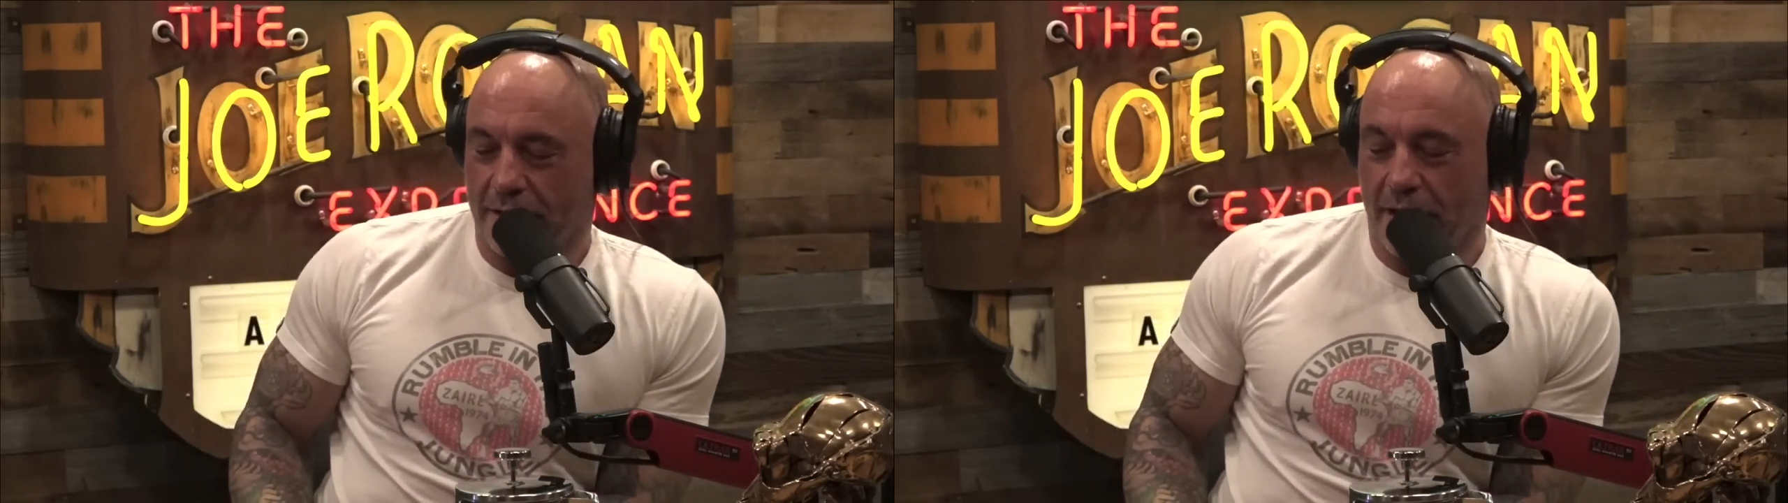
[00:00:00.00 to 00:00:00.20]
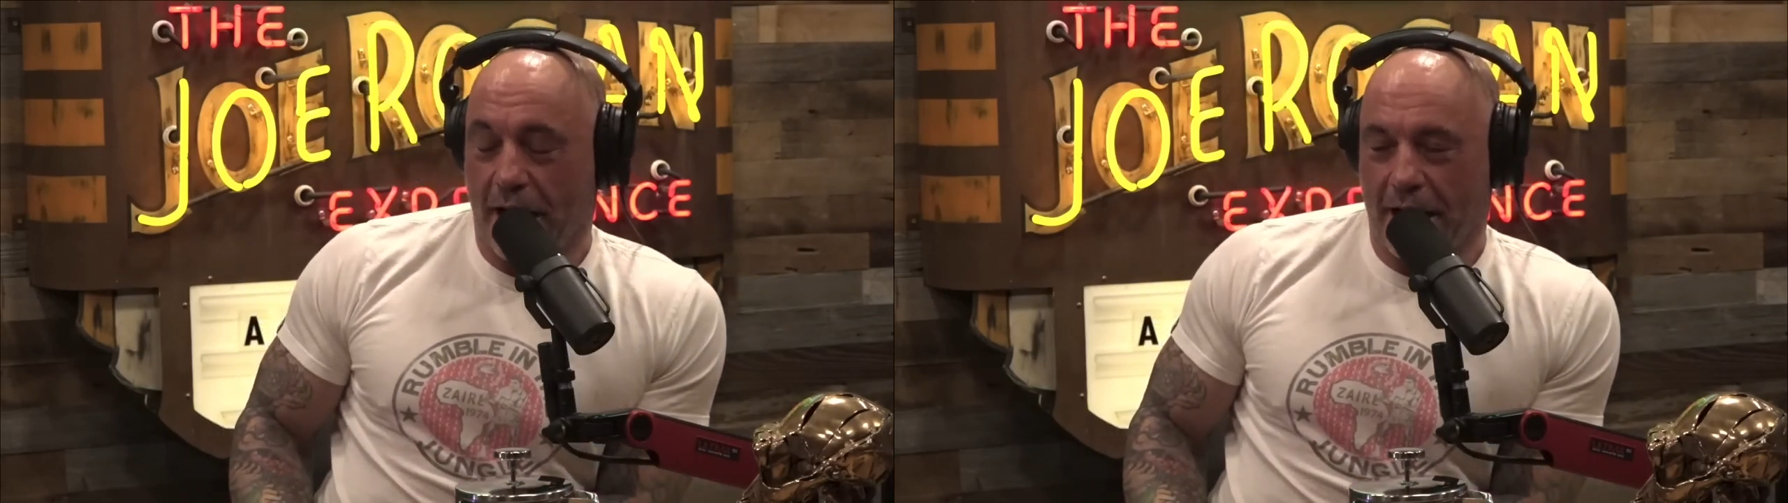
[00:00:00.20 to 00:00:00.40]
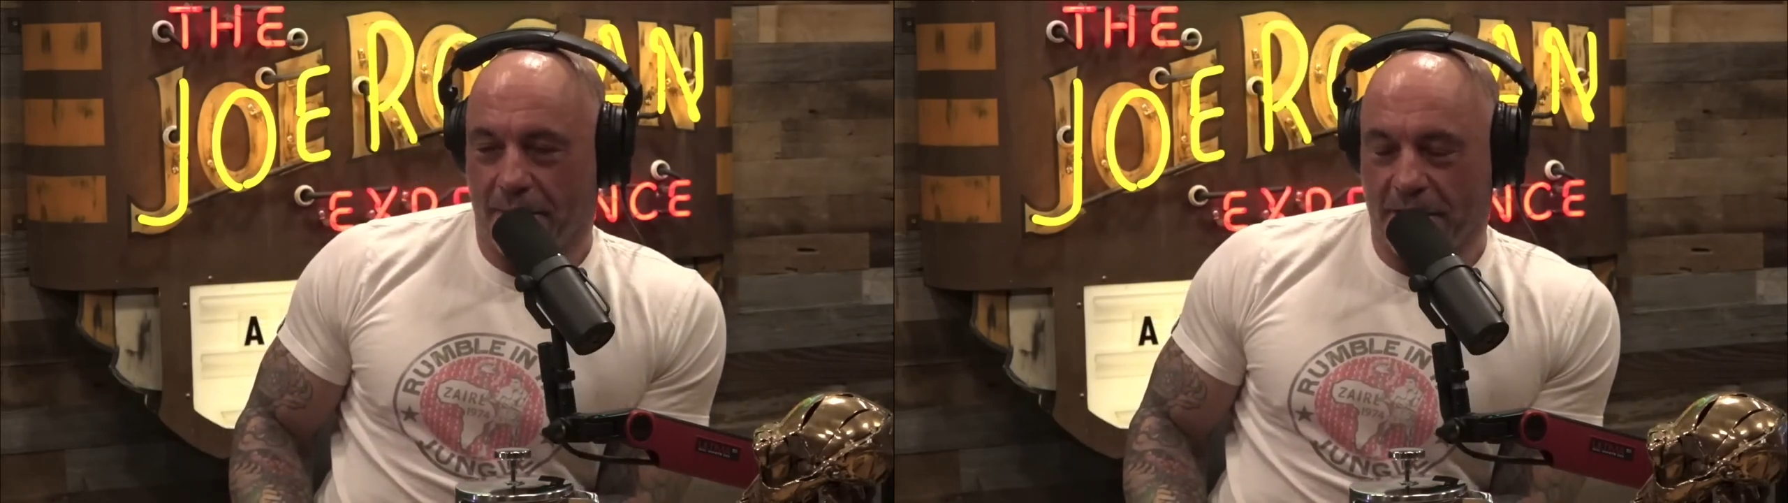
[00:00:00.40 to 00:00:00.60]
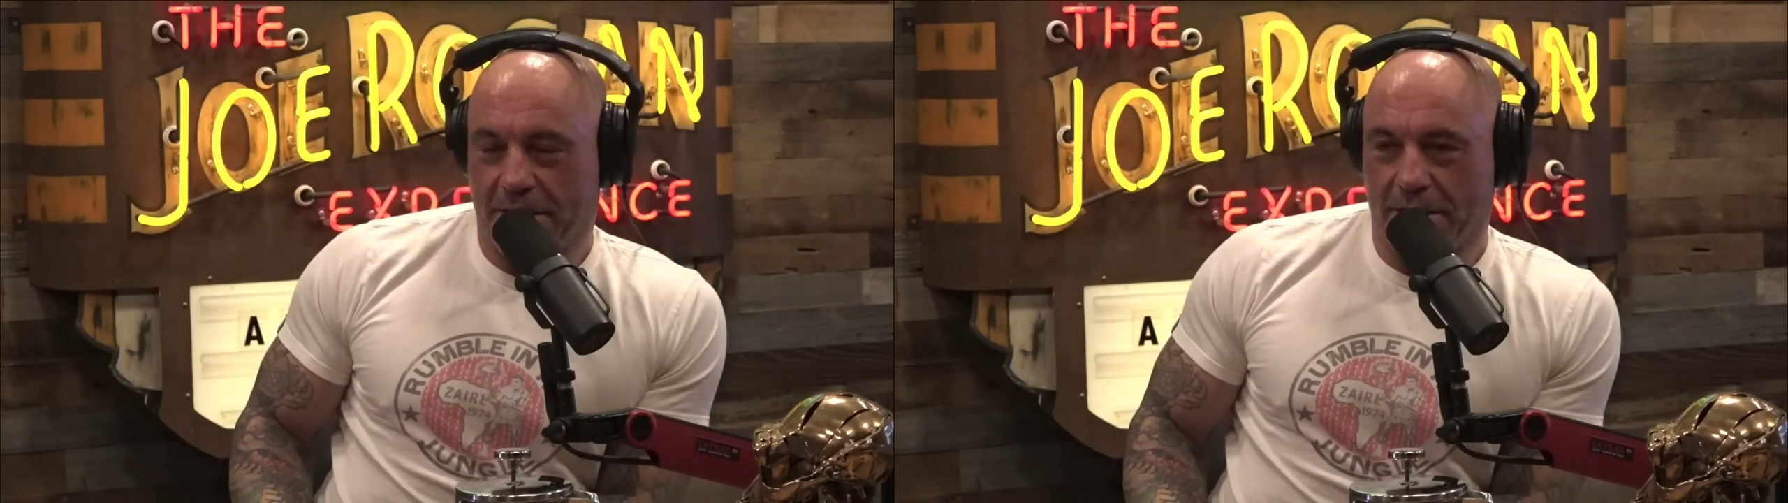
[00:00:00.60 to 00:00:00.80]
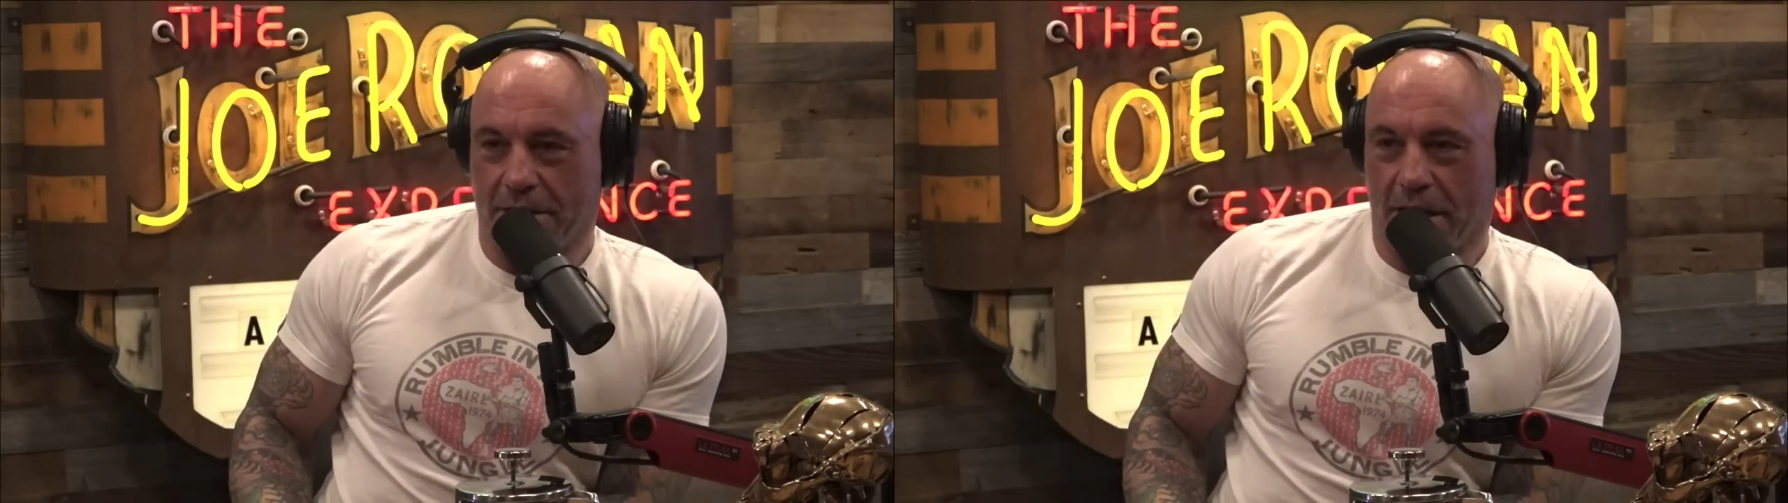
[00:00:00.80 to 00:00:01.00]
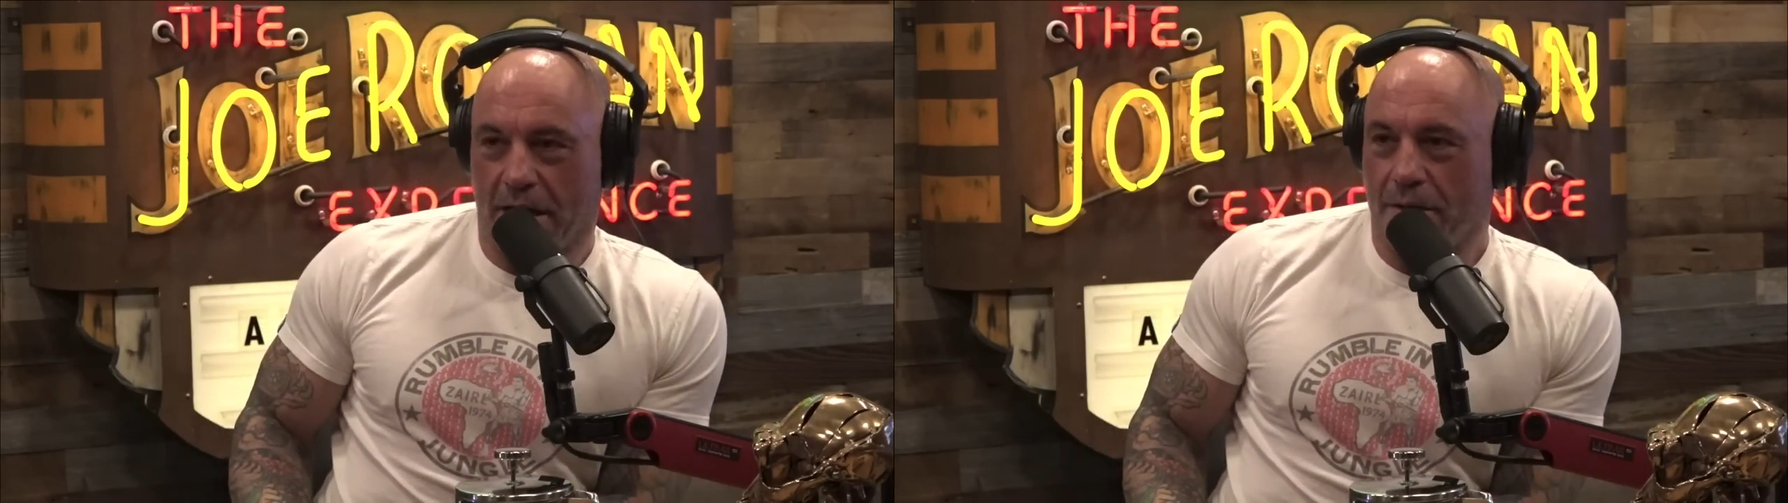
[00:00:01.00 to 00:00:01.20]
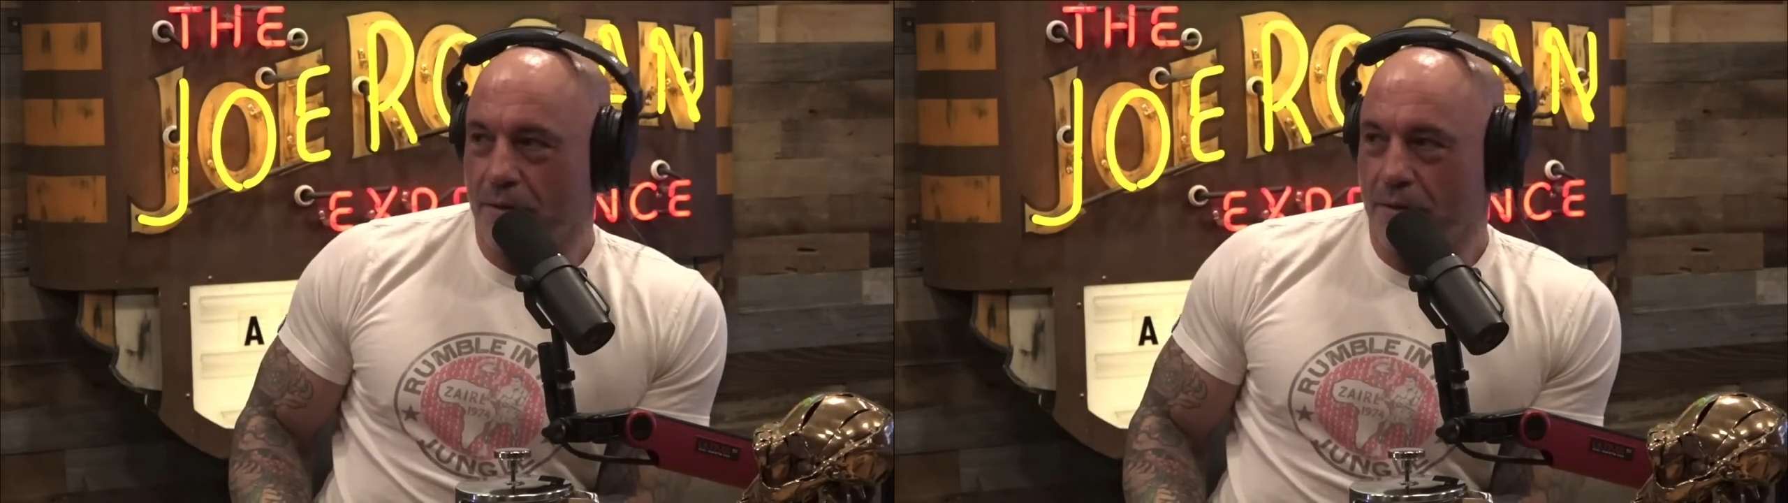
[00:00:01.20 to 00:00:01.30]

It had to be CGI